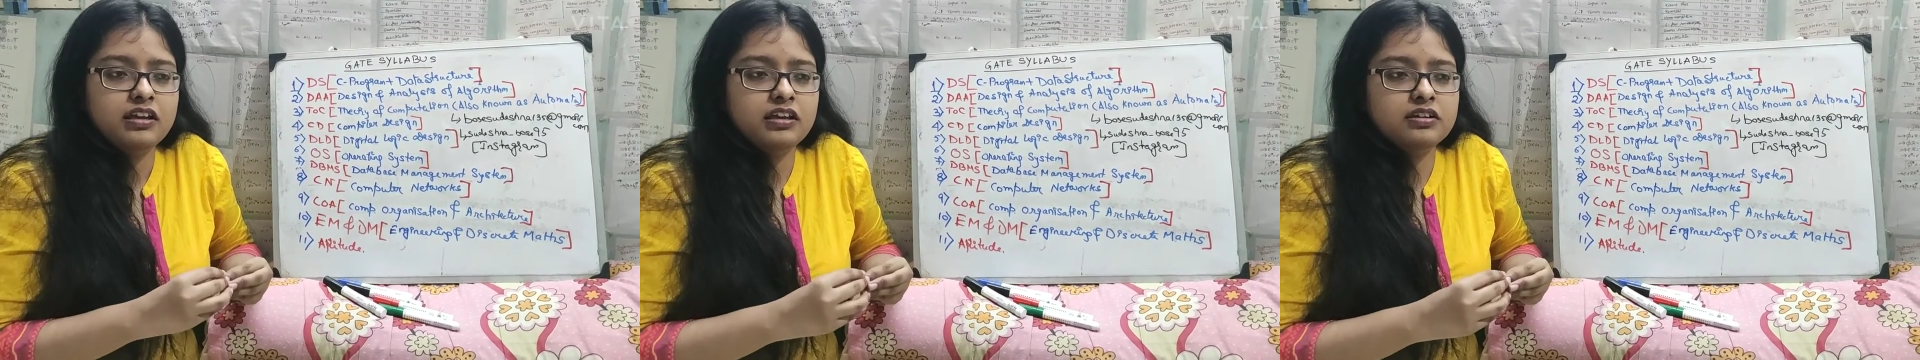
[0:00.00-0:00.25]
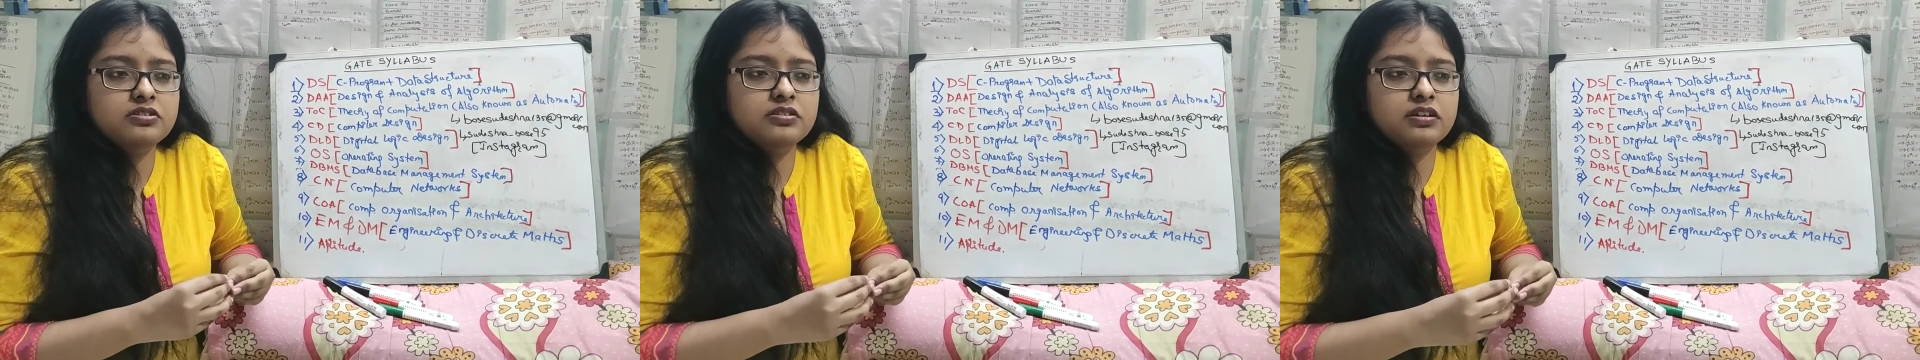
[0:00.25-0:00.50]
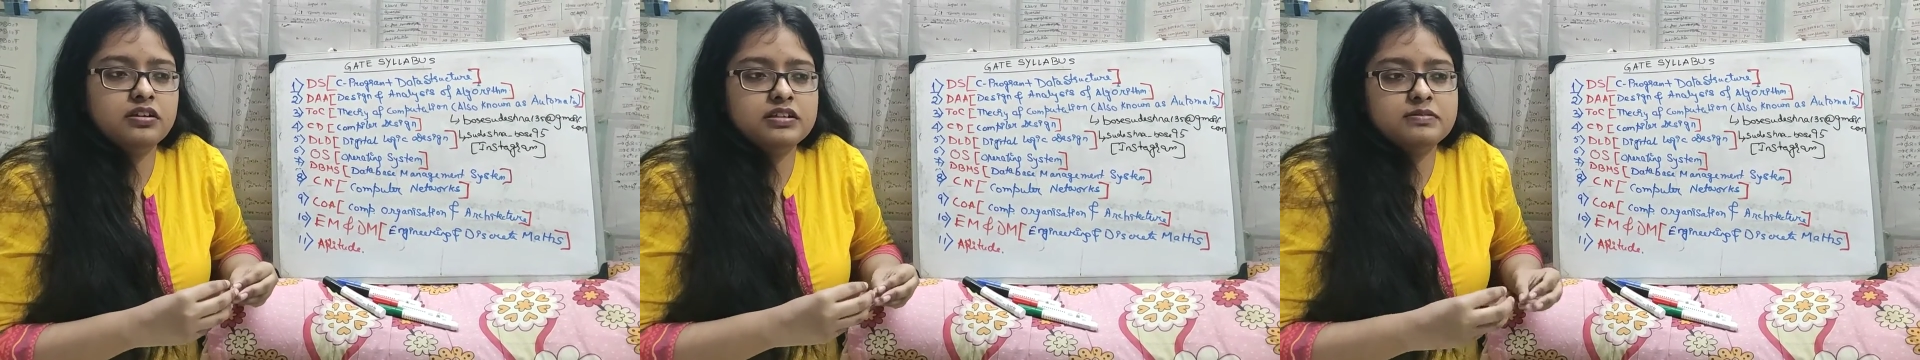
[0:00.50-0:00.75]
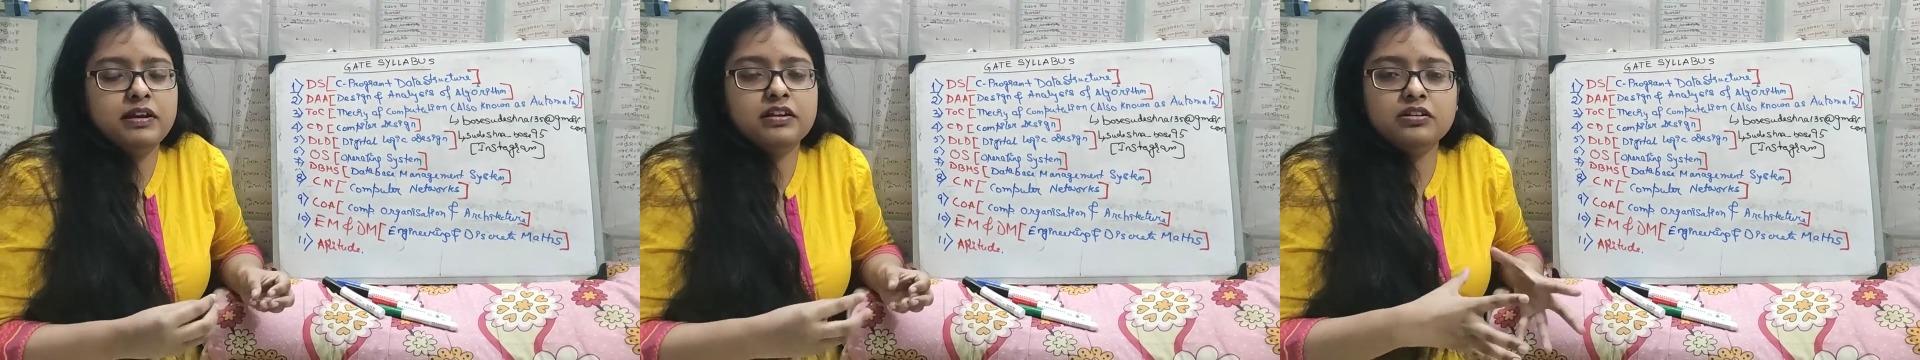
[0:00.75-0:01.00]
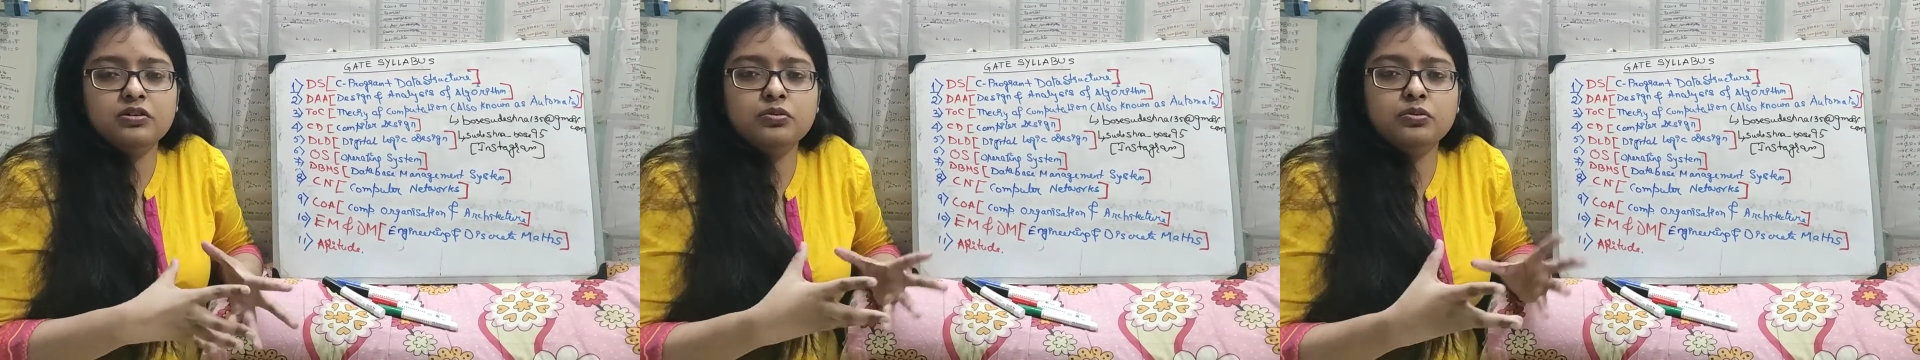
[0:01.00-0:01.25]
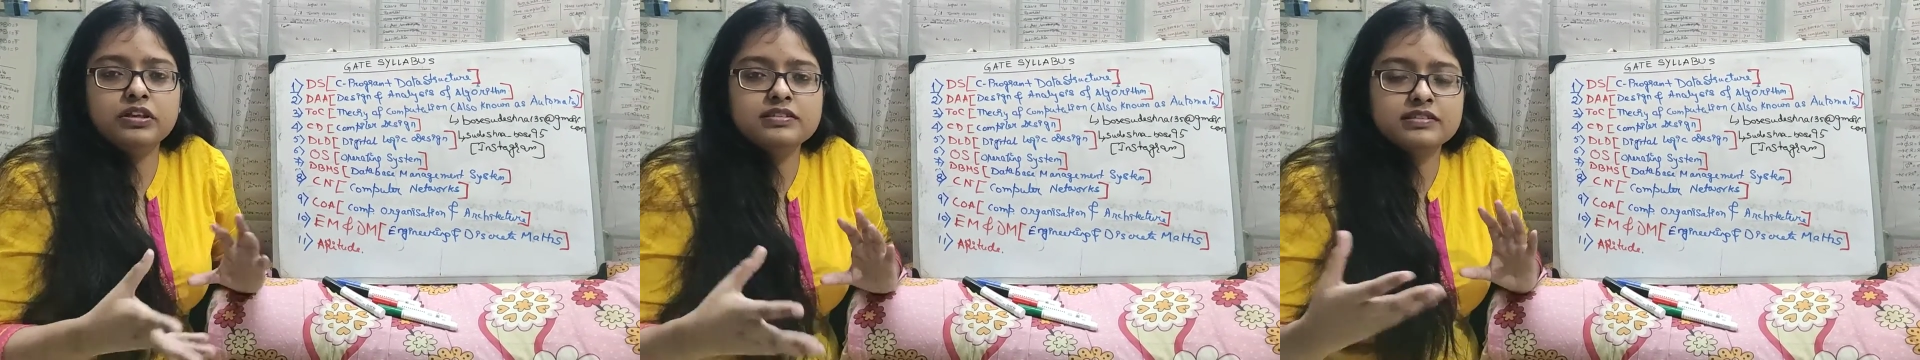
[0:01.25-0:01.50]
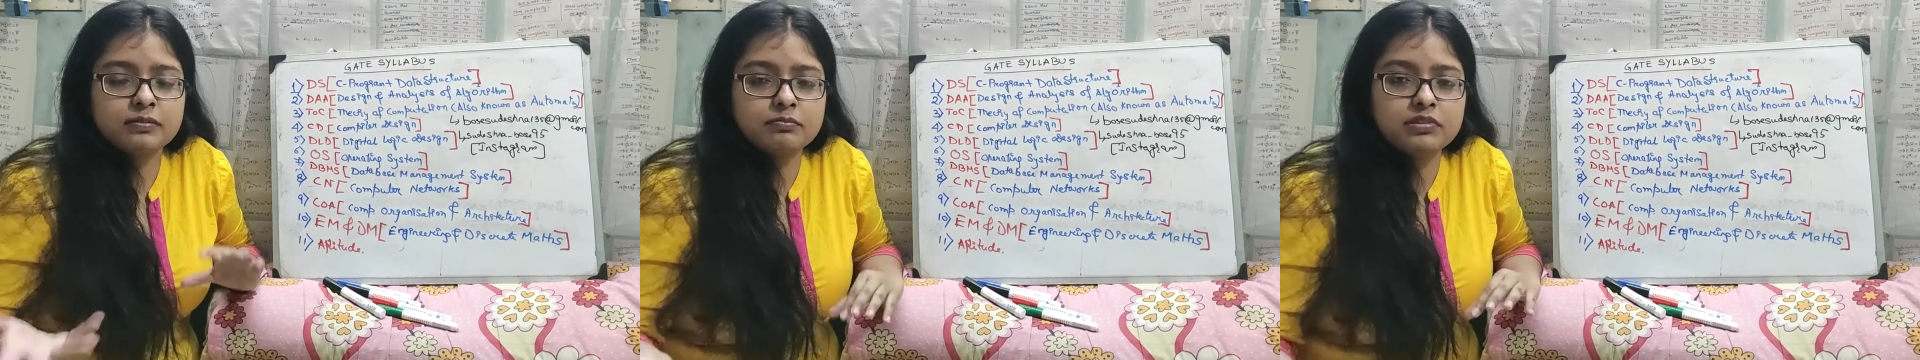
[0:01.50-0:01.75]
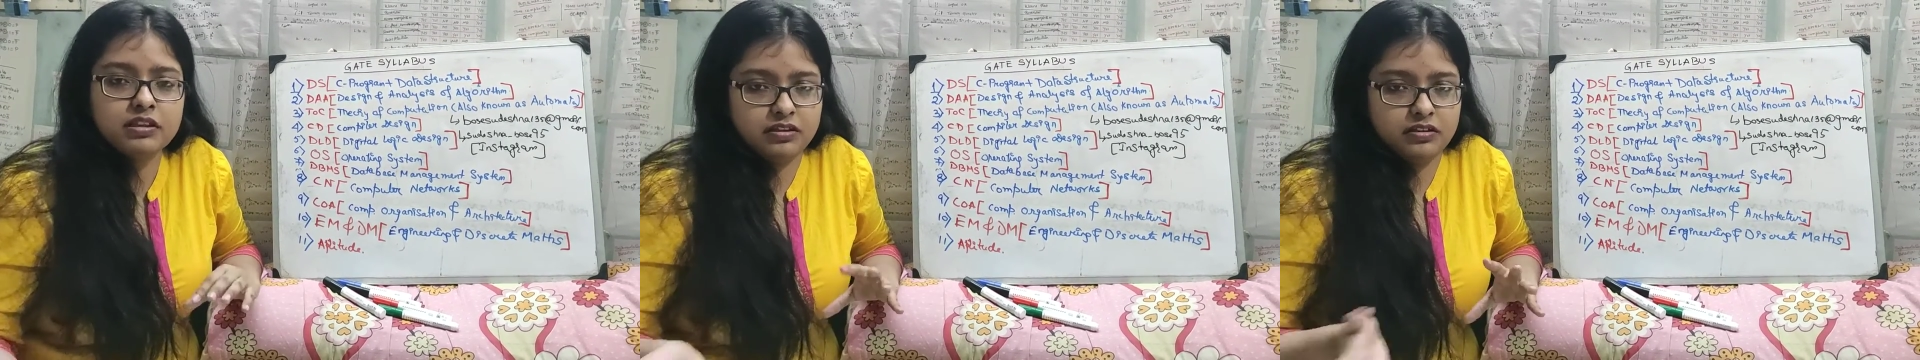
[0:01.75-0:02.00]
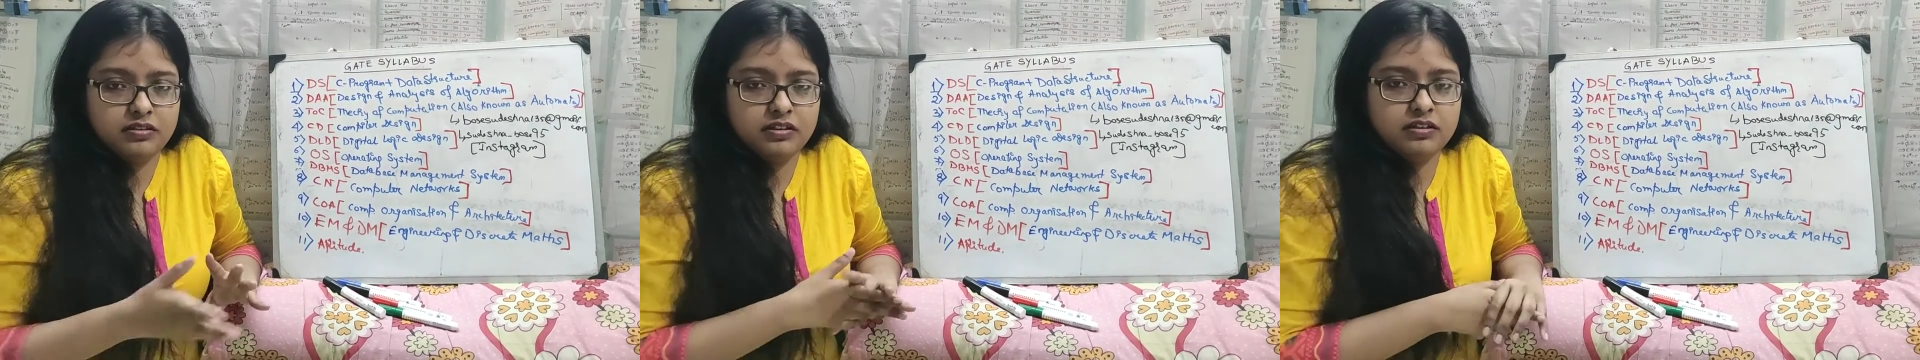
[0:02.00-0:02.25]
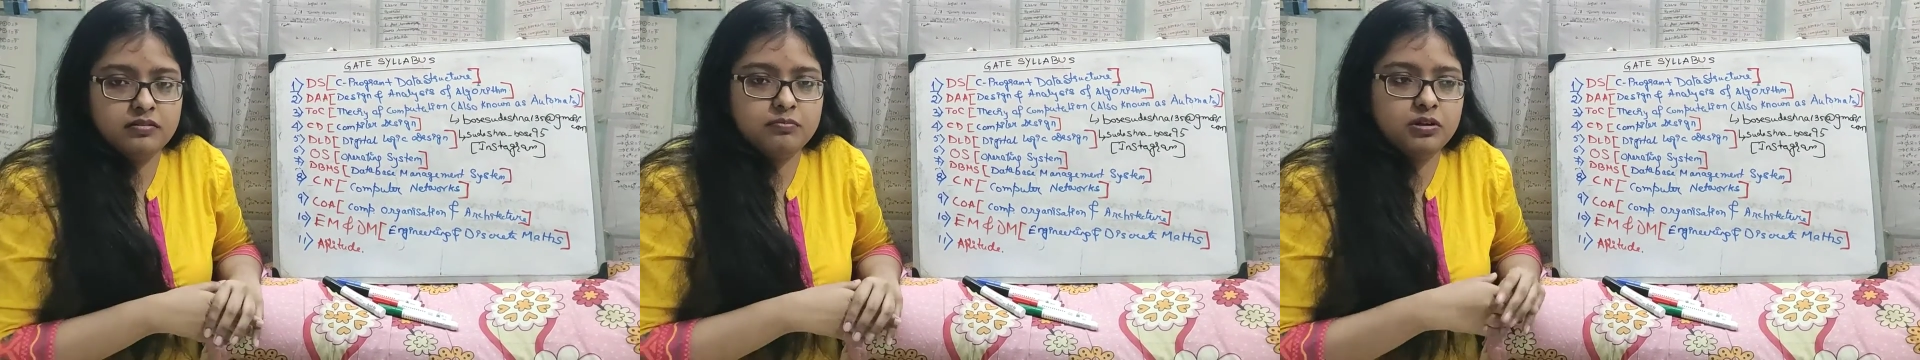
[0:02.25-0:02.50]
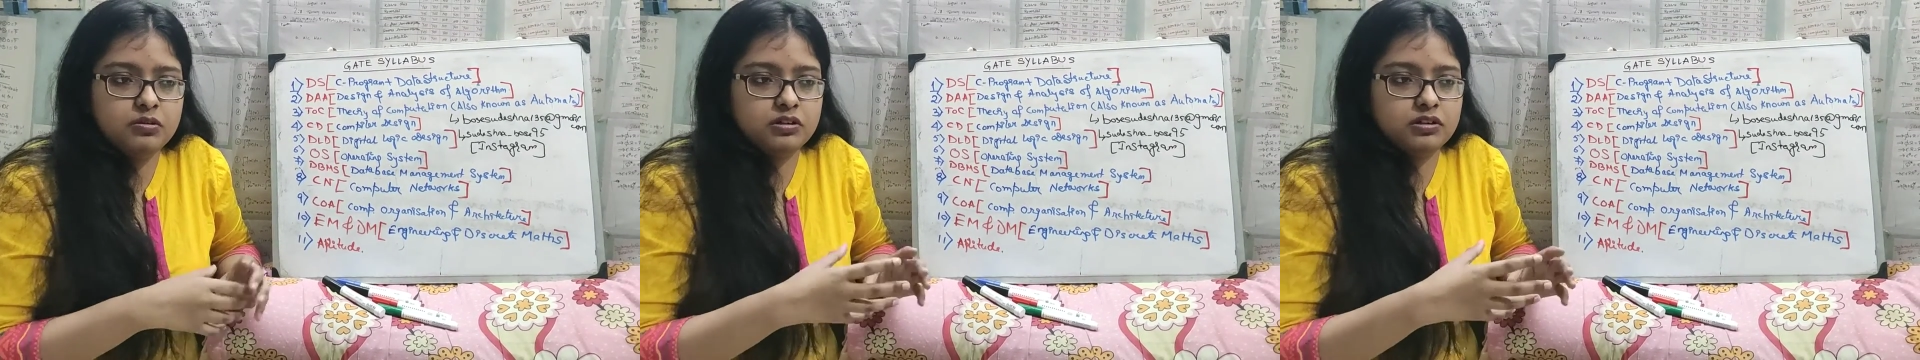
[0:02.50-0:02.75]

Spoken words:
it's better knowing something about.